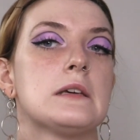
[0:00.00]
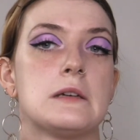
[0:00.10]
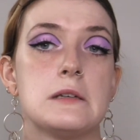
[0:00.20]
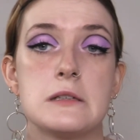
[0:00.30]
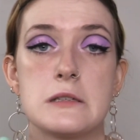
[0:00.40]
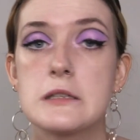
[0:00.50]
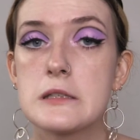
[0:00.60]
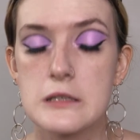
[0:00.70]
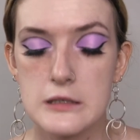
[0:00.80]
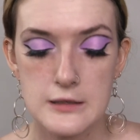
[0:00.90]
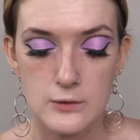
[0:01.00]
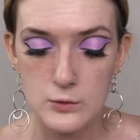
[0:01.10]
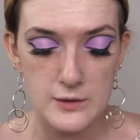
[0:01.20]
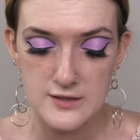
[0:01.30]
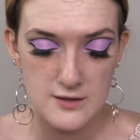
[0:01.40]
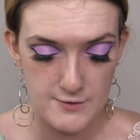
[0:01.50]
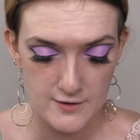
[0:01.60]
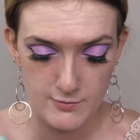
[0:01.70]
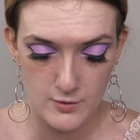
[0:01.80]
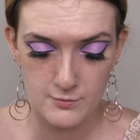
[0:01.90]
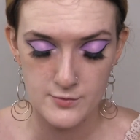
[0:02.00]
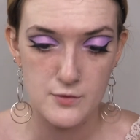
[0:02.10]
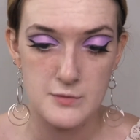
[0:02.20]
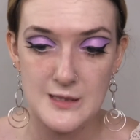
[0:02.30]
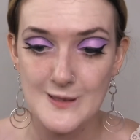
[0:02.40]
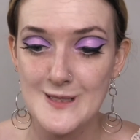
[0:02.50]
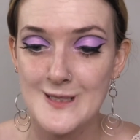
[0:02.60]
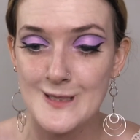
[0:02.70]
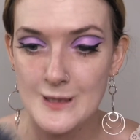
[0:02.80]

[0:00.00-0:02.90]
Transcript: I just always seem to have problems with my skin.